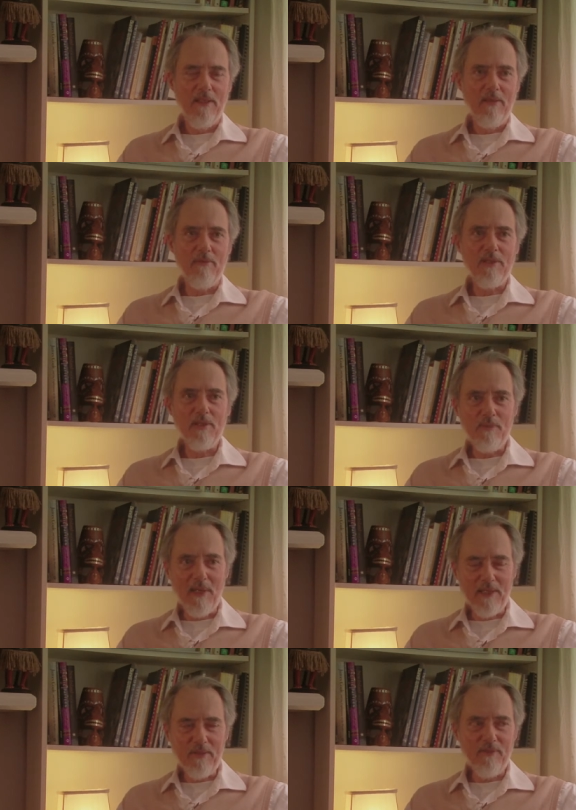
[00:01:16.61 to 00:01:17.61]
a
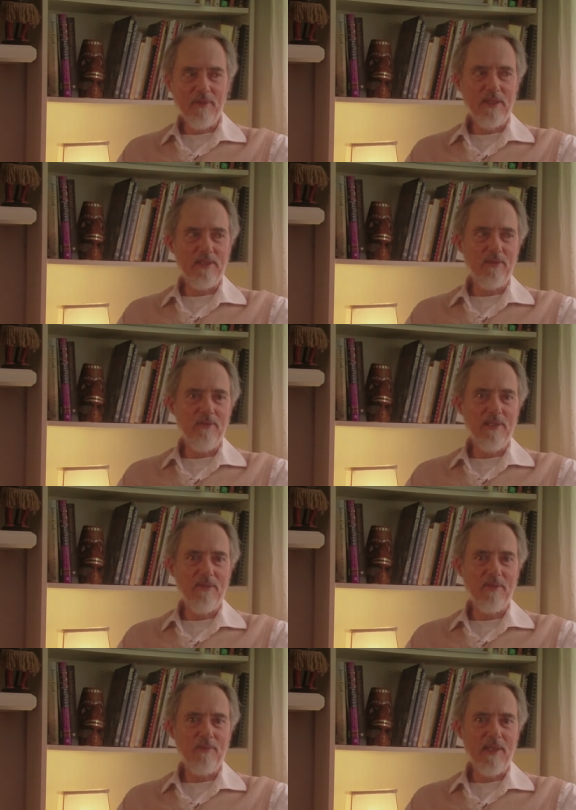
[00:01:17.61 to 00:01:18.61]
respect for history, a
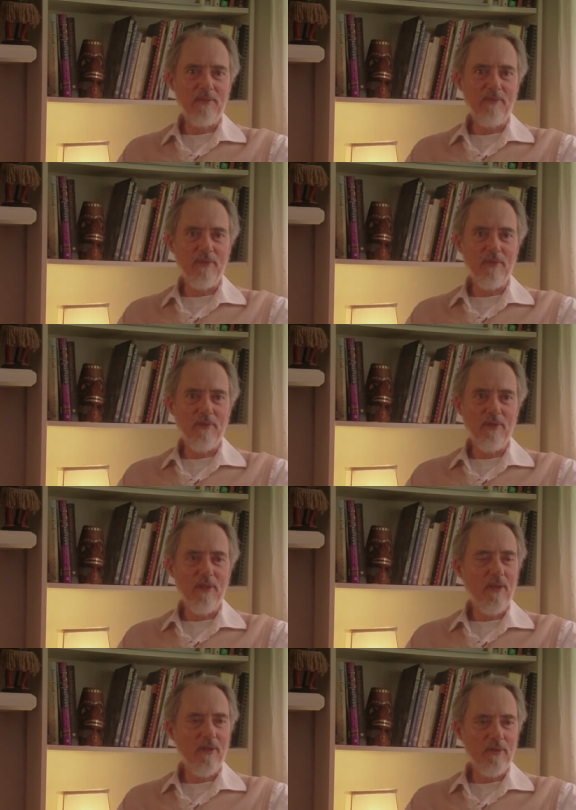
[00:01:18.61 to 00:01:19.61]
respect for
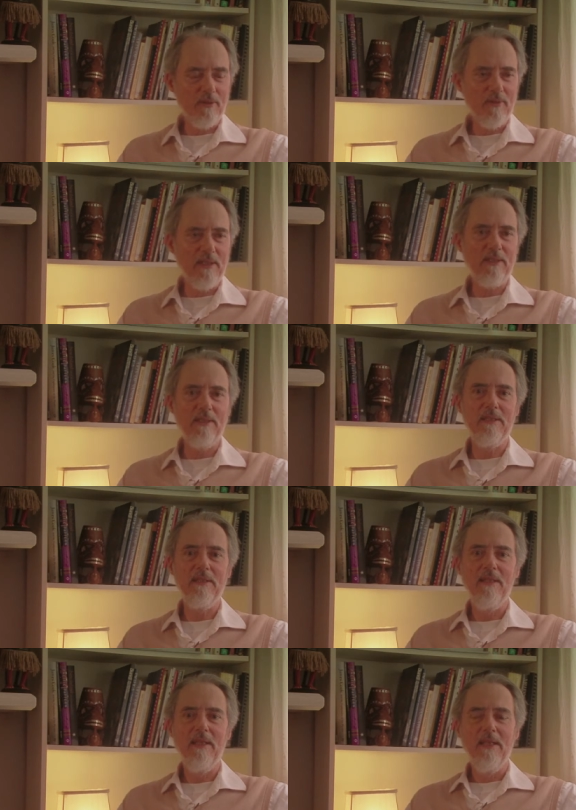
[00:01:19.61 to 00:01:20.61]
other traditions,
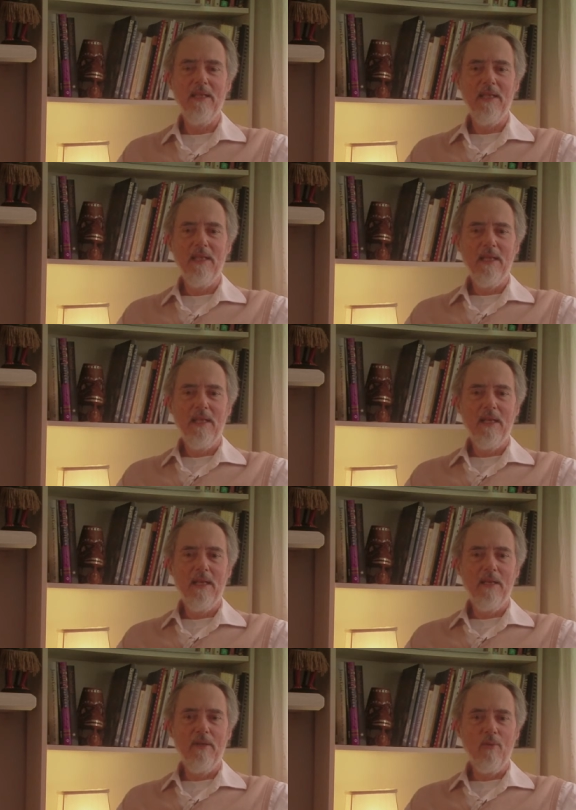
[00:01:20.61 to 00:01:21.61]

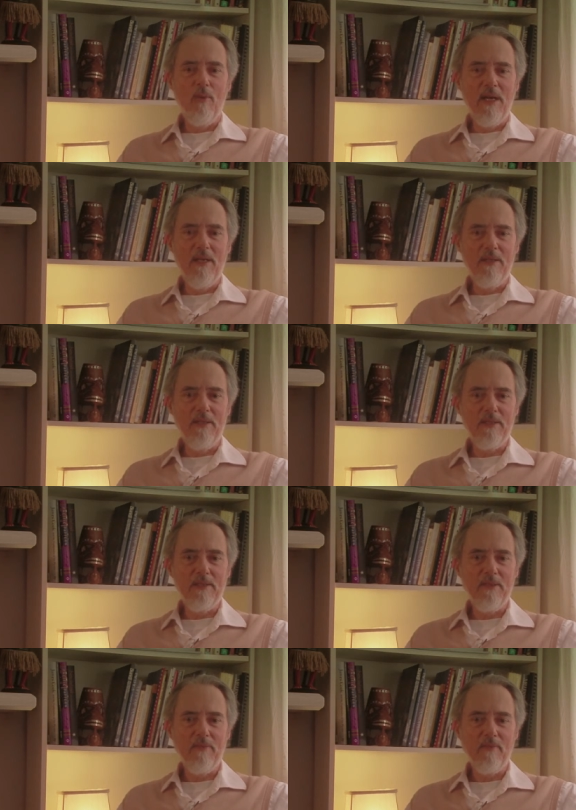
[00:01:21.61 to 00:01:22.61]
an
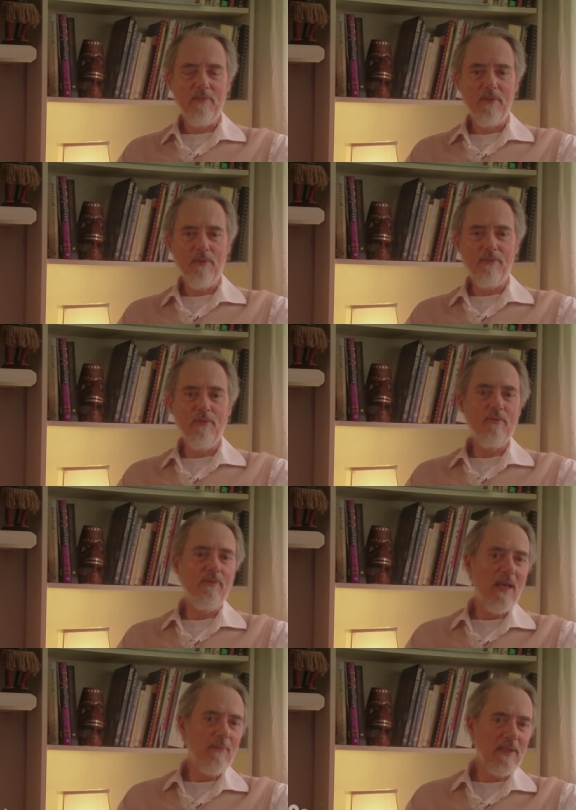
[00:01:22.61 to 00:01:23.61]
awareness through
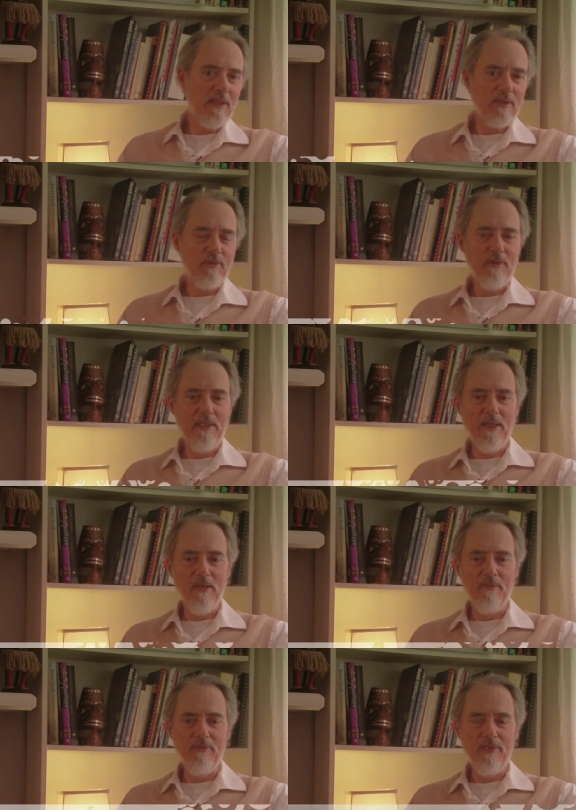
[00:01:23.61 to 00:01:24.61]
family history
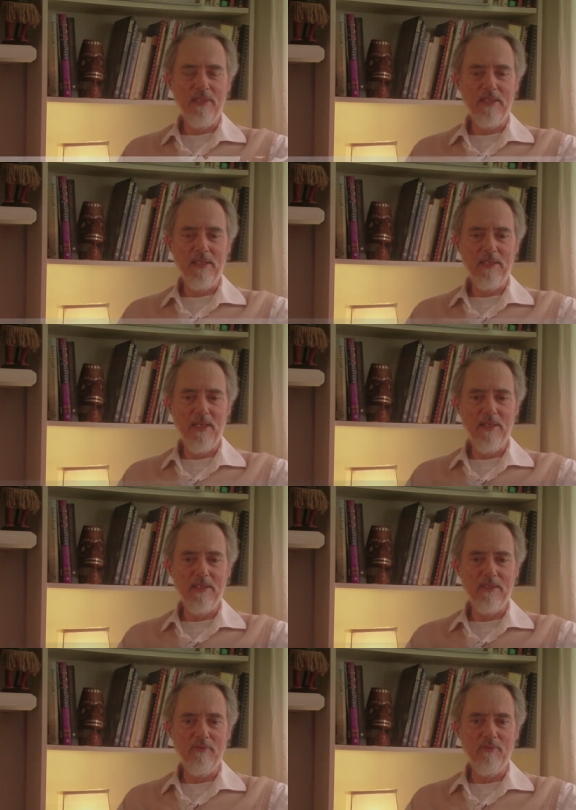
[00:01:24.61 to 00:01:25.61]
of the
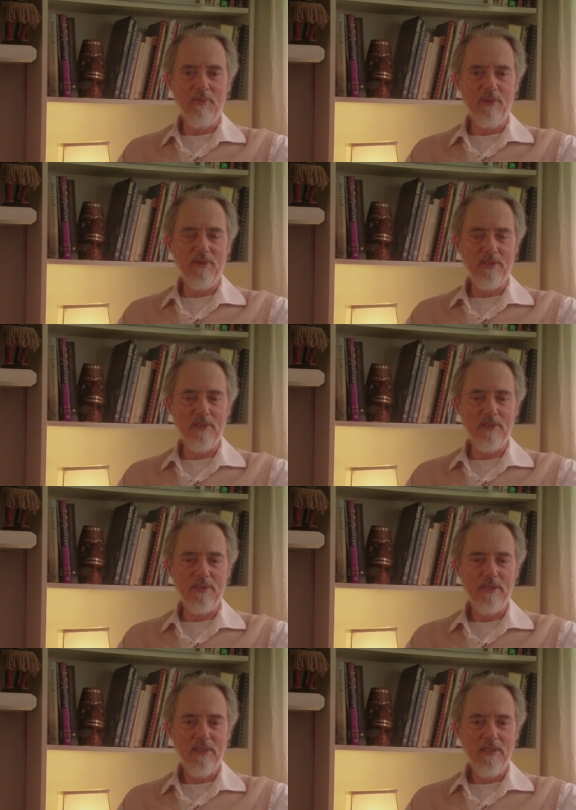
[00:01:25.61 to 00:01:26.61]
kinds of abuses
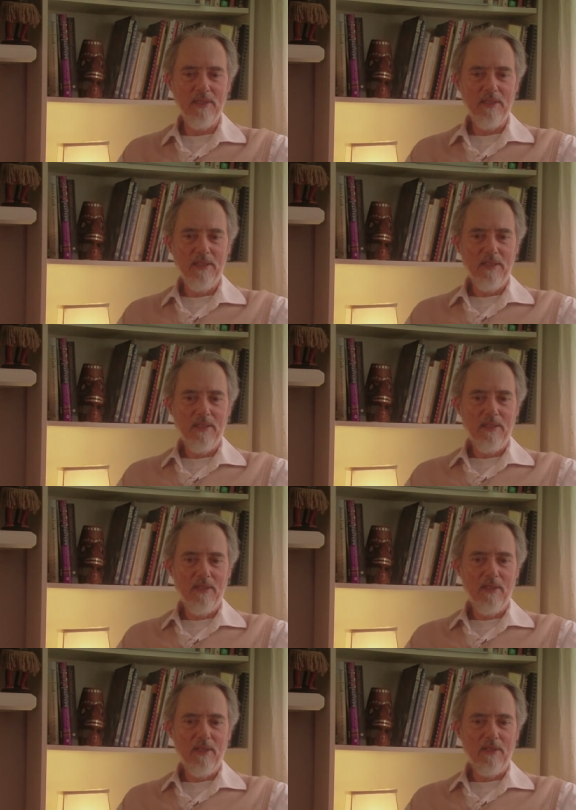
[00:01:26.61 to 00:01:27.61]

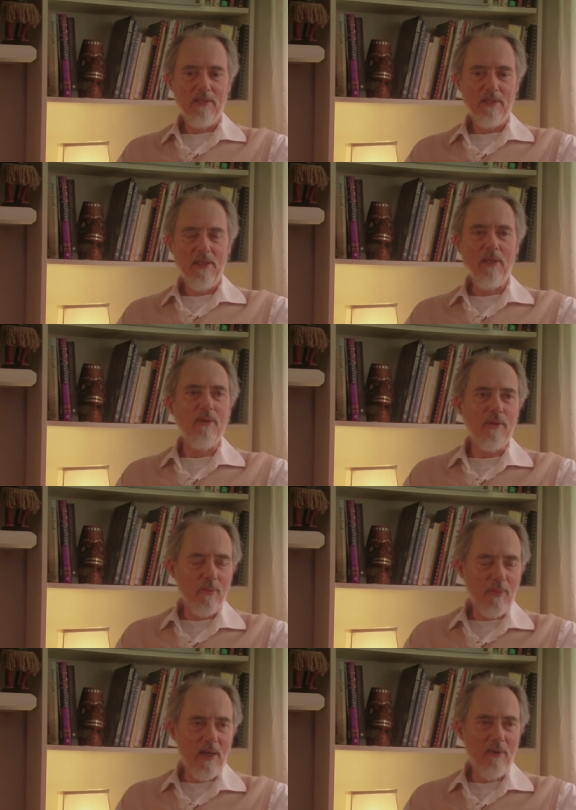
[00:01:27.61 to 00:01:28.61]
that colonial
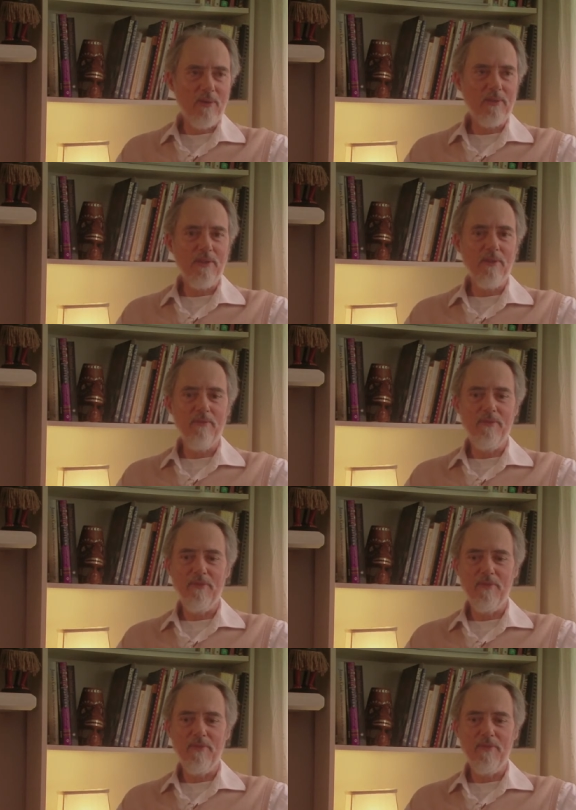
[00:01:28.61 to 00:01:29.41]
powers have